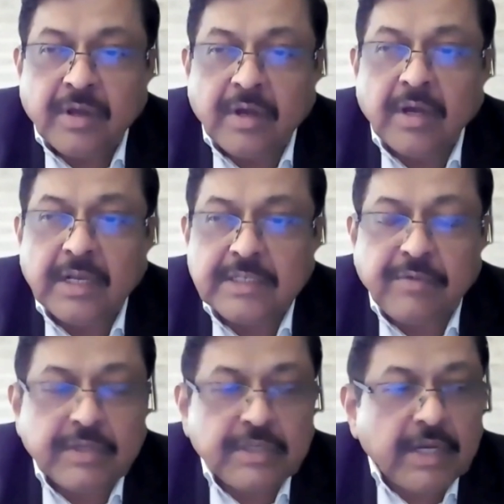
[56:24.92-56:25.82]

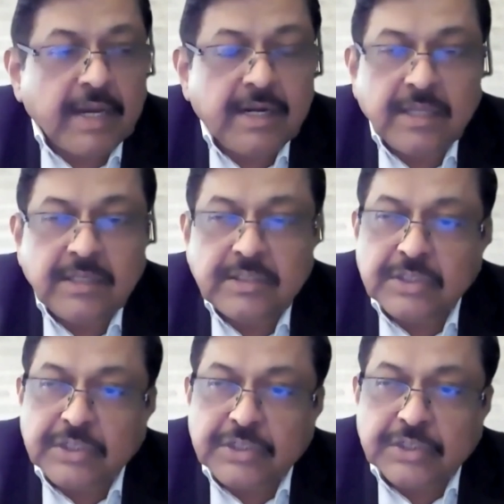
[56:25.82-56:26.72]
SFAC guidelines,
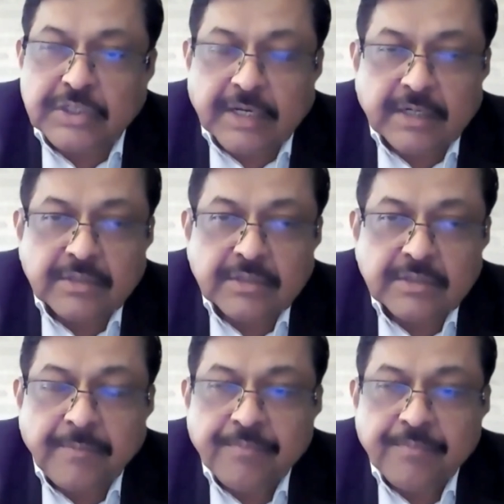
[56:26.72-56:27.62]
is 60 seconds.